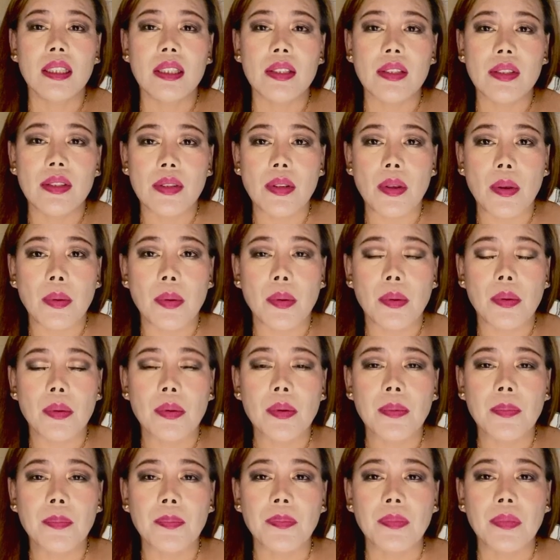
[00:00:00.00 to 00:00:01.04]

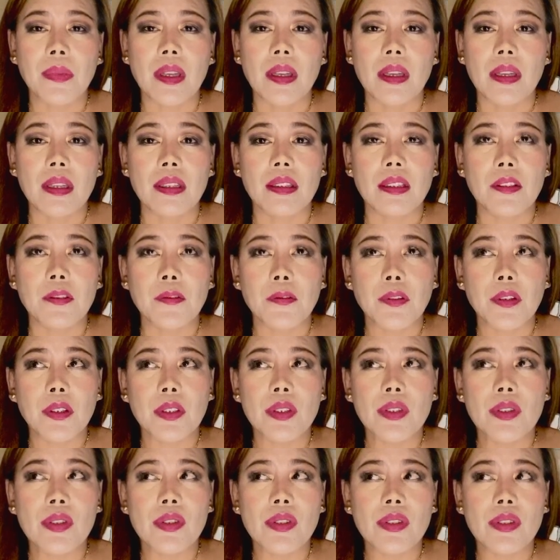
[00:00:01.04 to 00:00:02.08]
So the
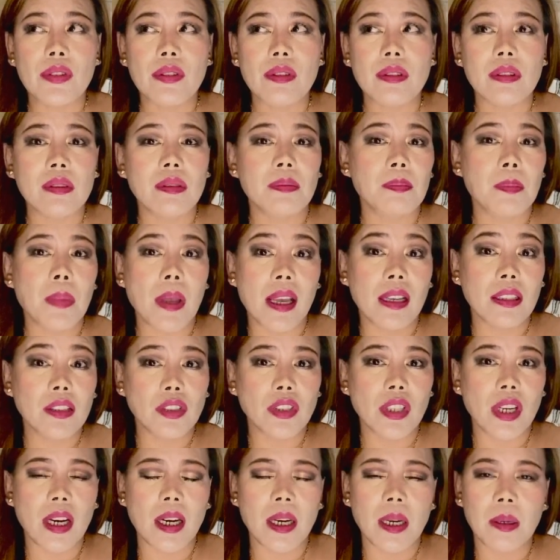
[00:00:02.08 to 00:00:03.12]
first bag
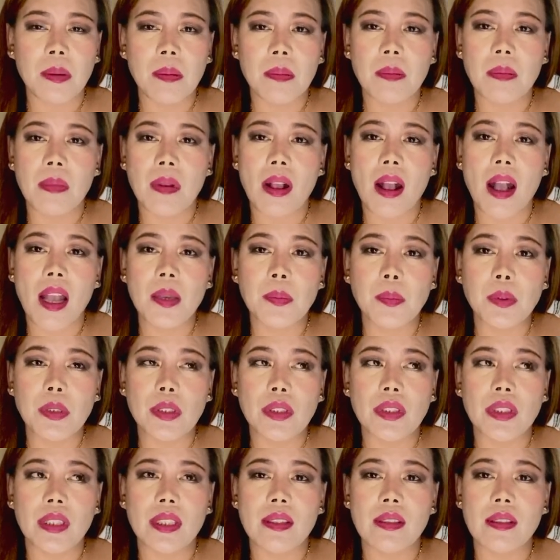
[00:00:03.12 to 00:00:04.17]
charm I
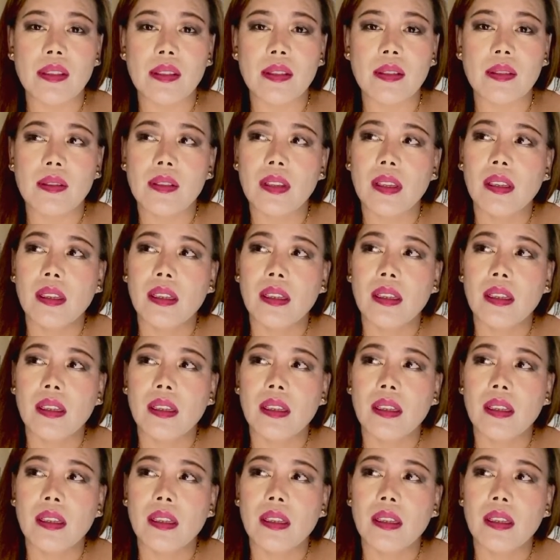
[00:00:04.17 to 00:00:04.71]
purchased